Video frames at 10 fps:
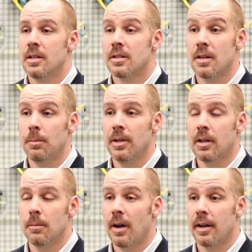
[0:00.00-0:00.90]
Simply
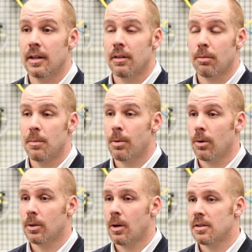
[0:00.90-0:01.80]
combining three
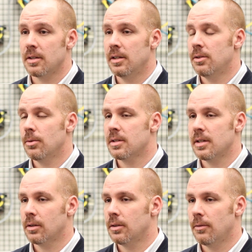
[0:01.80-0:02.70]
protocols into a
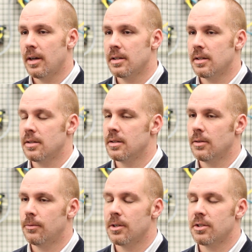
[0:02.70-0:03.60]
single device isn't
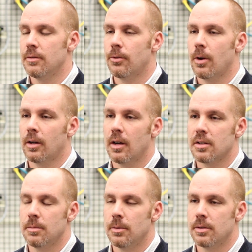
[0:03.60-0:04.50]
sufficient for our
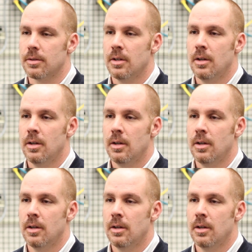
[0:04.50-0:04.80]
customers.